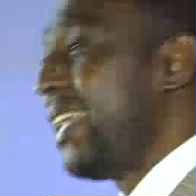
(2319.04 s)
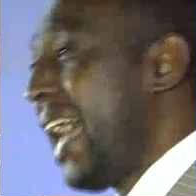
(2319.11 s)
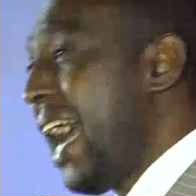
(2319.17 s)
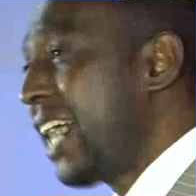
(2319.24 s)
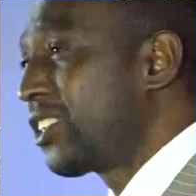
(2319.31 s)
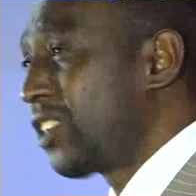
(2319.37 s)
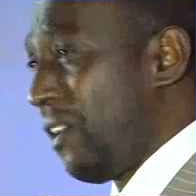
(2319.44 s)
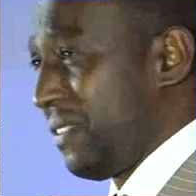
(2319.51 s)
an
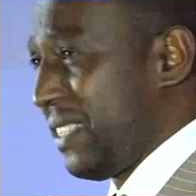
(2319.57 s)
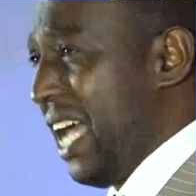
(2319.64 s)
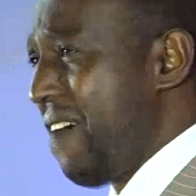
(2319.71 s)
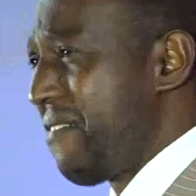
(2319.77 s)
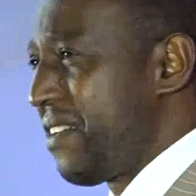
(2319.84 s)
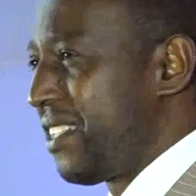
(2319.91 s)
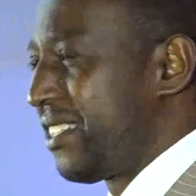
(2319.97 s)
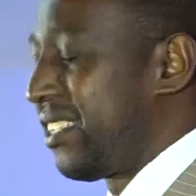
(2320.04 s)
act of
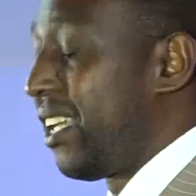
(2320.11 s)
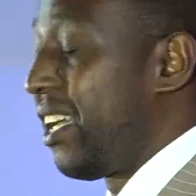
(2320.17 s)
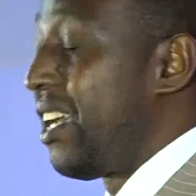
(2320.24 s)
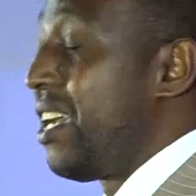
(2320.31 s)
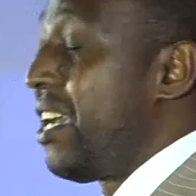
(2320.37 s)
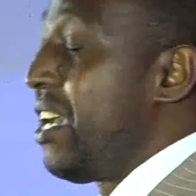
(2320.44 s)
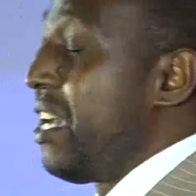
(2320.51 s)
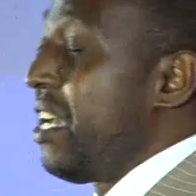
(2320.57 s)
service.
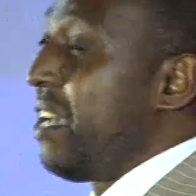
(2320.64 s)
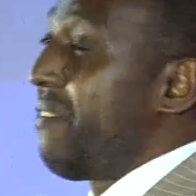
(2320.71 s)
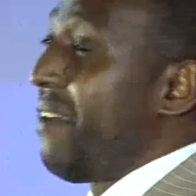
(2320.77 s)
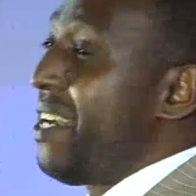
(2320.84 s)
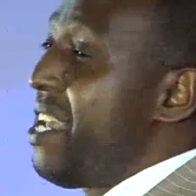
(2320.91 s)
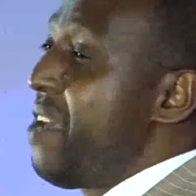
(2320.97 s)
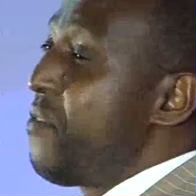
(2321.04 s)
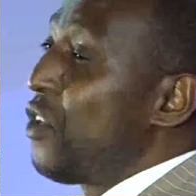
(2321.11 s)

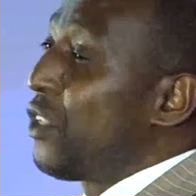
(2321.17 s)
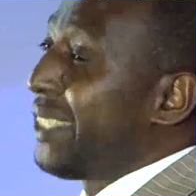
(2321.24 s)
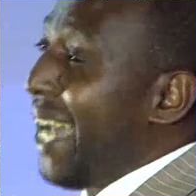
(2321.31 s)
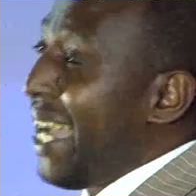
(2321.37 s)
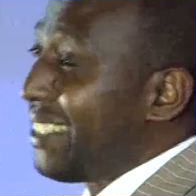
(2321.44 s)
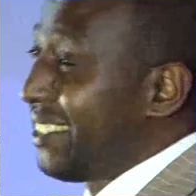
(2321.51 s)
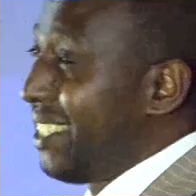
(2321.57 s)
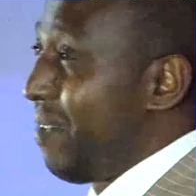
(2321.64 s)
Even if you
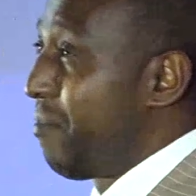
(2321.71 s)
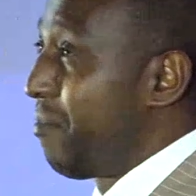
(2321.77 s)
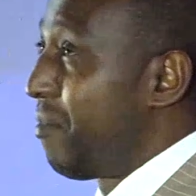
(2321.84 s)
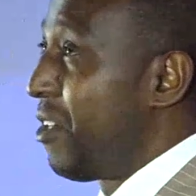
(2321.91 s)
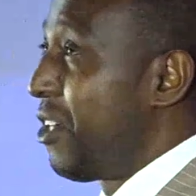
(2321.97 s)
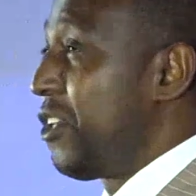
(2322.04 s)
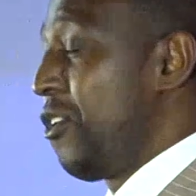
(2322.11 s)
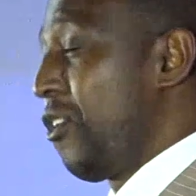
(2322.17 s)
touch them,
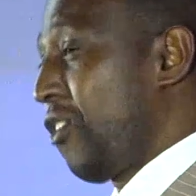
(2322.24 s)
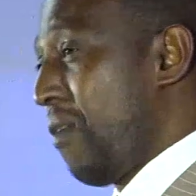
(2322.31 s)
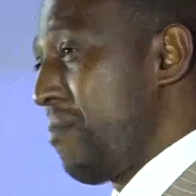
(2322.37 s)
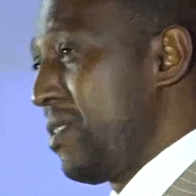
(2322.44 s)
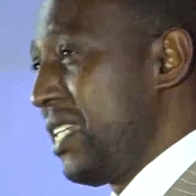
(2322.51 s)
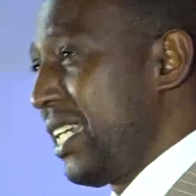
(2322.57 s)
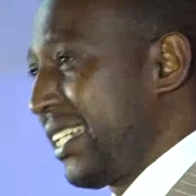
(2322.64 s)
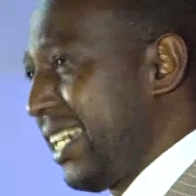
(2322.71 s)
you're
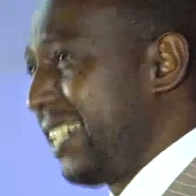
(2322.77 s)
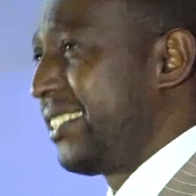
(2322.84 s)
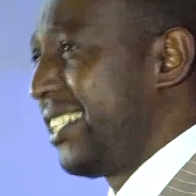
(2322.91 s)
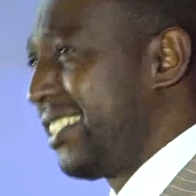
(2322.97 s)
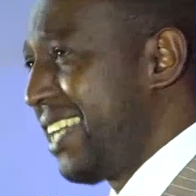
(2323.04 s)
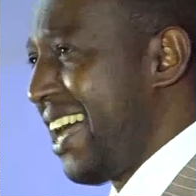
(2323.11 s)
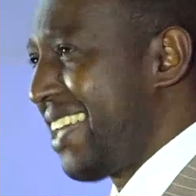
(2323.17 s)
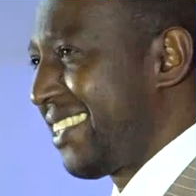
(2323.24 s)

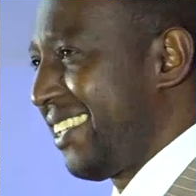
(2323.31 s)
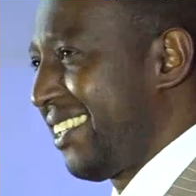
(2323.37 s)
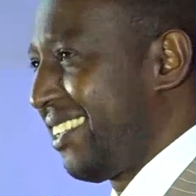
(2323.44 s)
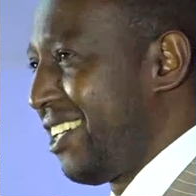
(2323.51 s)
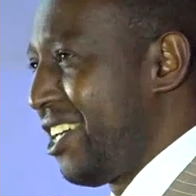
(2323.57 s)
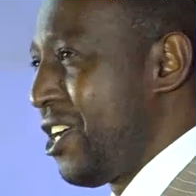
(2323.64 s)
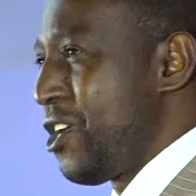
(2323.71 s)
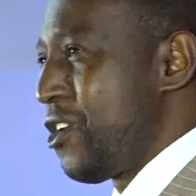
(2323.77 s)
communicating
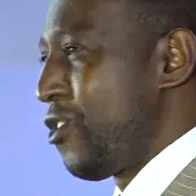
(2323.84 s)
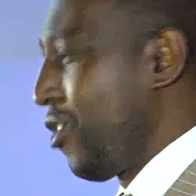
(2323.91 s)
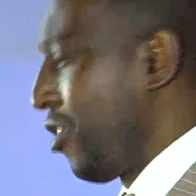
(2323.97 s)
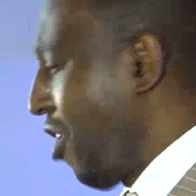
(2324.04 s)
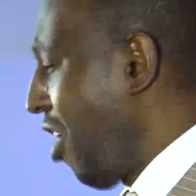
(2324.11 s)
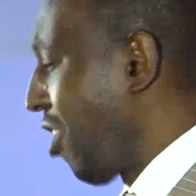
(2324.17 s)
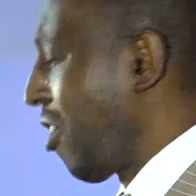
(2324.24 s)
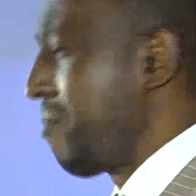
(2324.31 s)
nothing. You're
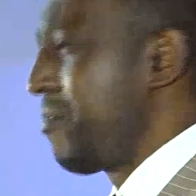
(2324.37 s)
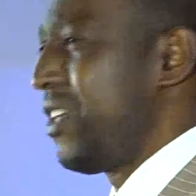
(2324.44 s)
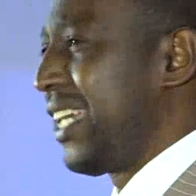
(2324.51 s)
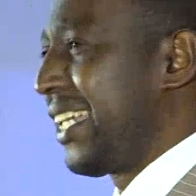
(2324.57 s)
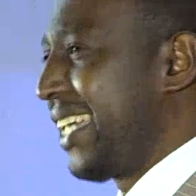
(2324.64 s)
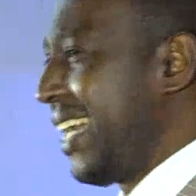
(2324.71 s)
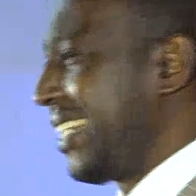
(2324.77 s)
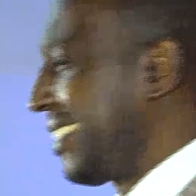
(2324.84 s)
not
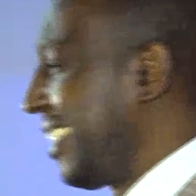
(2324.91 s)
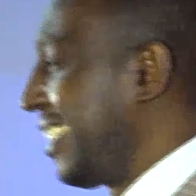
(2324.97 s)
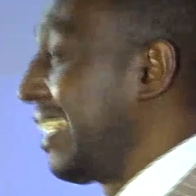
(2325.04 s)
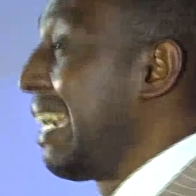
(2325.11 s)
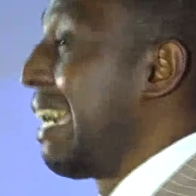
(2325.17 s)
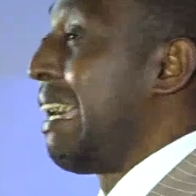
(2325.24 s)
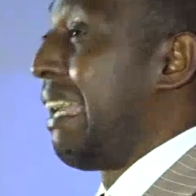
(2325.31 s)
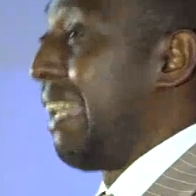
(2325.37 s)

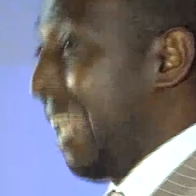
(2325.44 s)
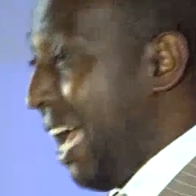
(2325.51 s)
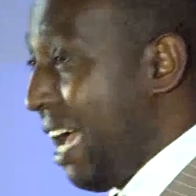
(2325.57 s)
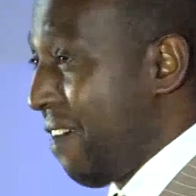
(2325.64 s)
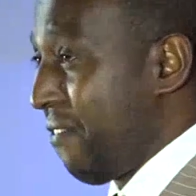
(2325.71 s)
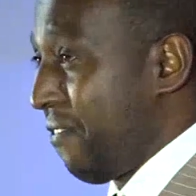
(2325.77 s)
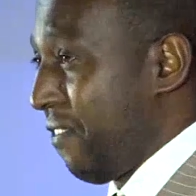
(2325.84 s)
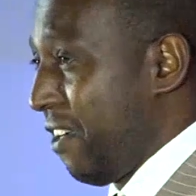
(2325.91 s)
communicating
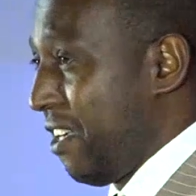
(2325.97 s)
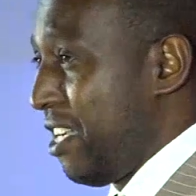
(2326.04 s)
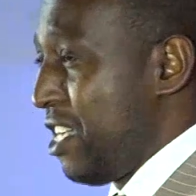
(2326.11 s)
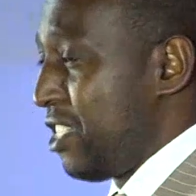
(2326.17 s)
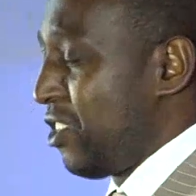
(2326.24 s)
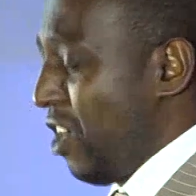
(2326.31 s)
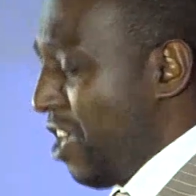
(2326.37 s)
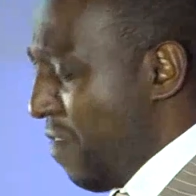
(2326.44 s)
love.
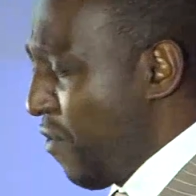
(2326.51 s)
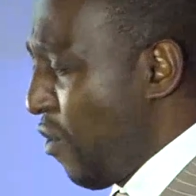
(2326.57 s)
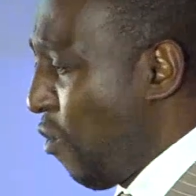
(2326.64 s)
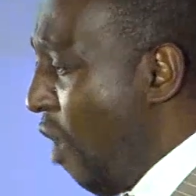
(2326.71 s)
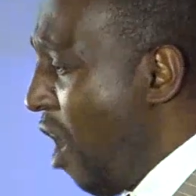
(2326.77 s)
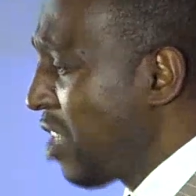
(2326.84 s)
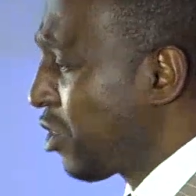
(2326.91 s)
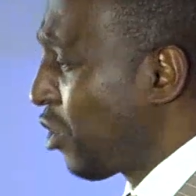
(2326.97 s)
So if you
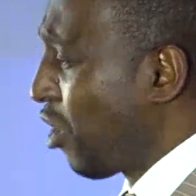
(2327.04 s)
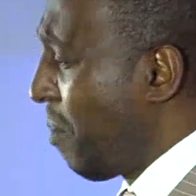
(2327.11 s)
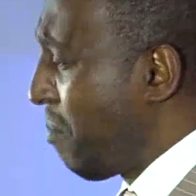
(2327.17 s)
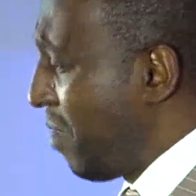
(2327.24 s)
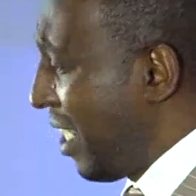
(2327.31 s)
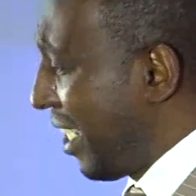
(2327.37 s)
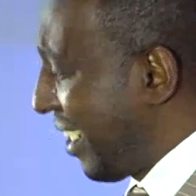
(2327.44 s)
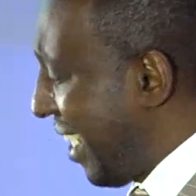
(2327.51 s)
want to
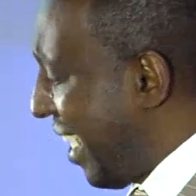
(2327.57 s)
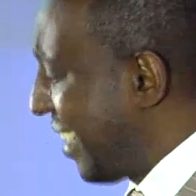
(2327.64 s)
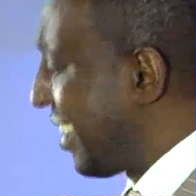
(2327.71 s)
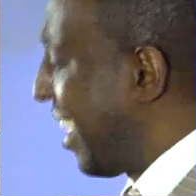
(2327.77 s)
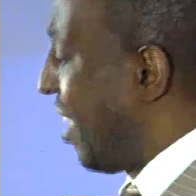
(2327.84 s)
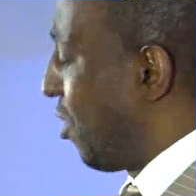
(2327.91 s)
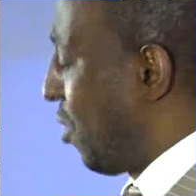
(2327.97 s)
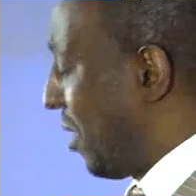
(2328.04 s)

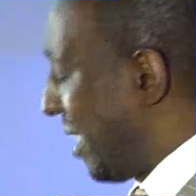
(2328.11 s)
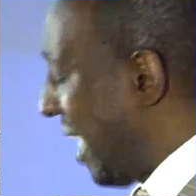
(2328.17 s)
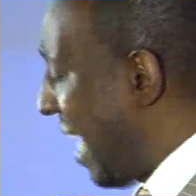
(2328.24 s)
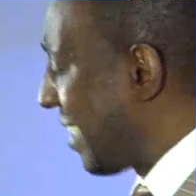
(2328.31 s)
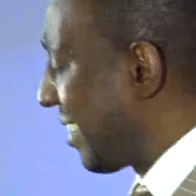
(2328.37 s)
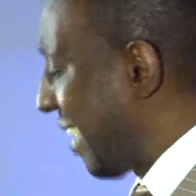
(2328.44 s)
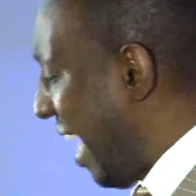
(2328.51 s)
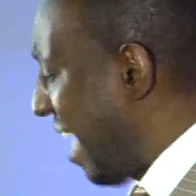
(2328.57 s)
communicate to
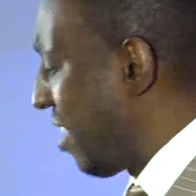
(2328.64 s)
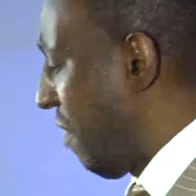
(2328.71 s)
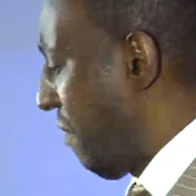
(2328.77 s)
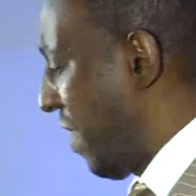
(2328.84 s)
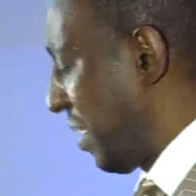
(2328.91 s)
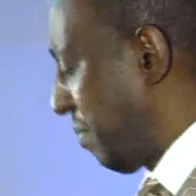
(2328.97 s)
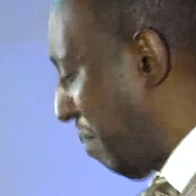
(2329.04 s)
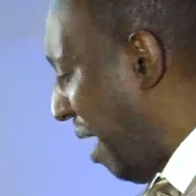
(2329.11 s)
such kind
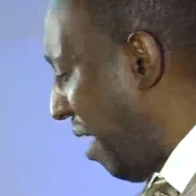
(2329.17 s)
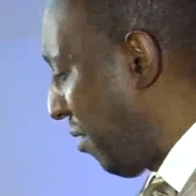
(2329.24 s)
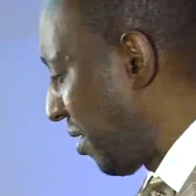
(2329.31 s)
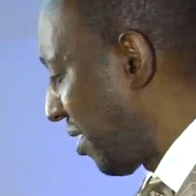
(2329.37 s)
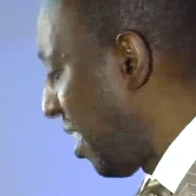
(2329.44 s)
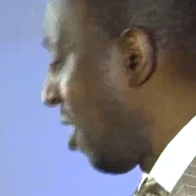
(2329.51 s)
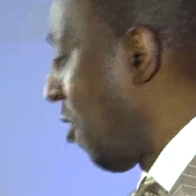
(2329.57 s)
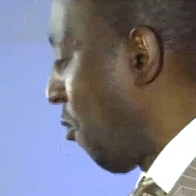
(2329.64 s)
of a
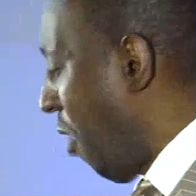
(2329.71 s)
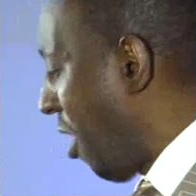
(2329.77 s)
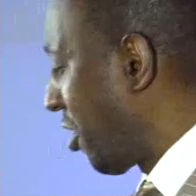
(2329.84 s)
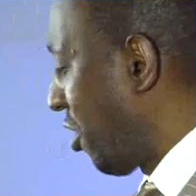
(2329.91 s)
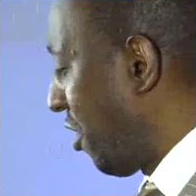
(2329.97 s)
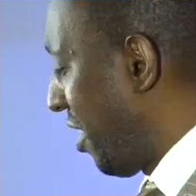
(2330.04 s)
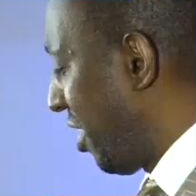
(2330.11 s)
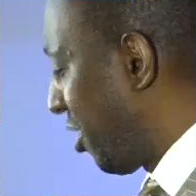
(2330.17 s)
spouse,
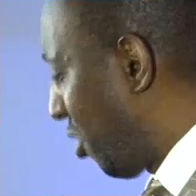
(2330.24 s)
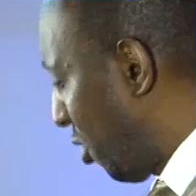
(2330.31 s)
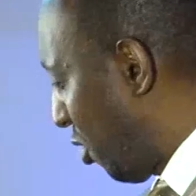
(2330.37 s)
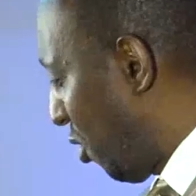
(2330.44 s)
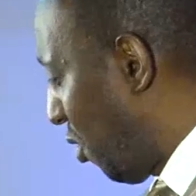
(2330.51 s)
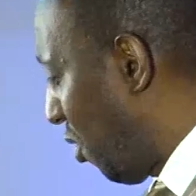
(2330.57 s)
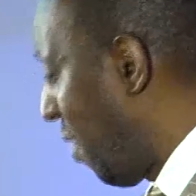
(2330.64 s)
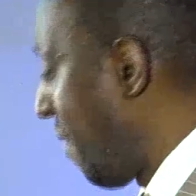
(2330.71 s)
what you need to
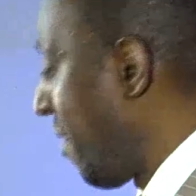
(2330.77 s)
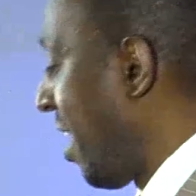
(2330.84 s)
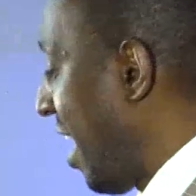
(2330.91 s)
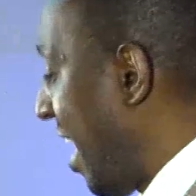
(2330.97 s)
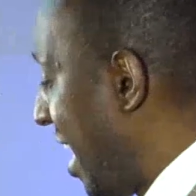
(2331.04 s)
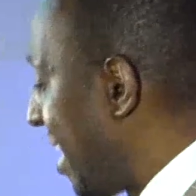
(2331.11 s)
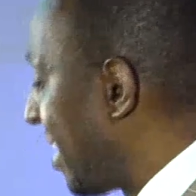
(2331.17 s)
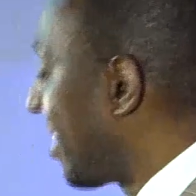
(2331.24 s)
do
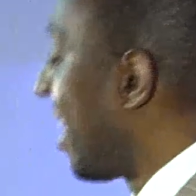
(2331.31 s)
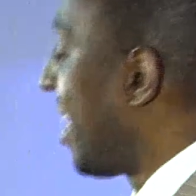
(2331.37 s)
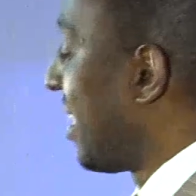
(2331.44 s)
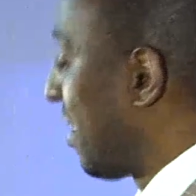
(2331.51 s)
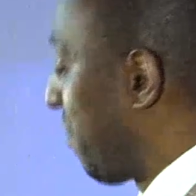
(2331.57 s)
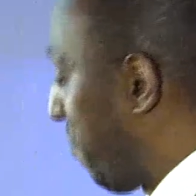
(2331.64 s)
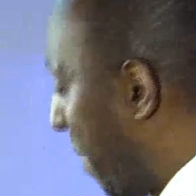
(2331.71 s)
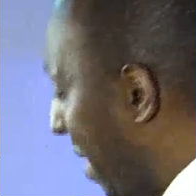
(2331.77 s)
is
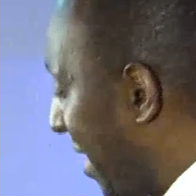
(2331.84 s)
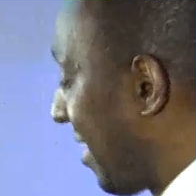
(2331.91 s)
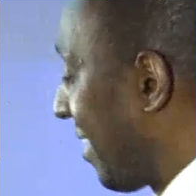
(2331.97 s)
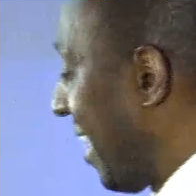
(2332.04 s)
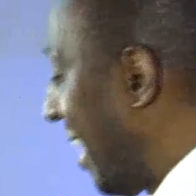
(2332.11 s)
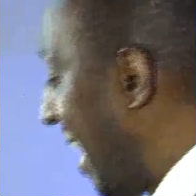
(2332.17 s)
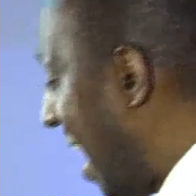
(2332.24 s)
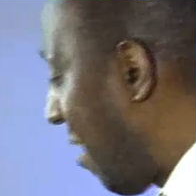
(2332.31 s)

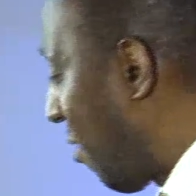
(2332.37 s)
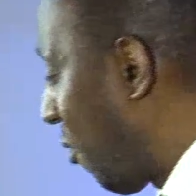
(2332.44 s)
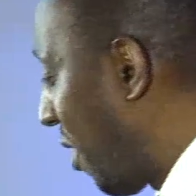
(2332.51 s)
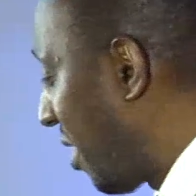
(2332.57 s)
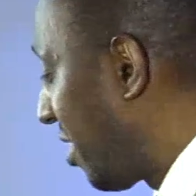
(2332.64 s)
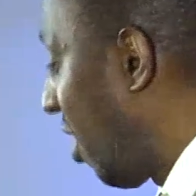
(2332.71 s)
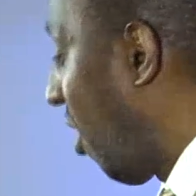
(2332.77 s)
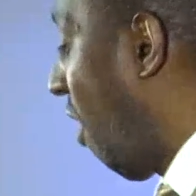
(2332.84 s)
speak the
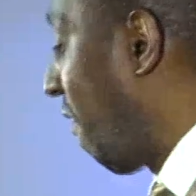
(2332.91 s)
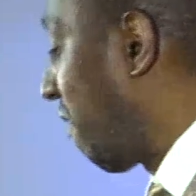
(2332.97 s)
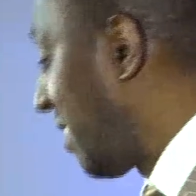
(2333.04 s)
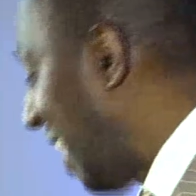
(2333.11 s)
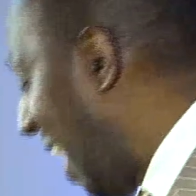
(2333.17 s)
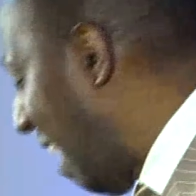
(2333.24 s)
language of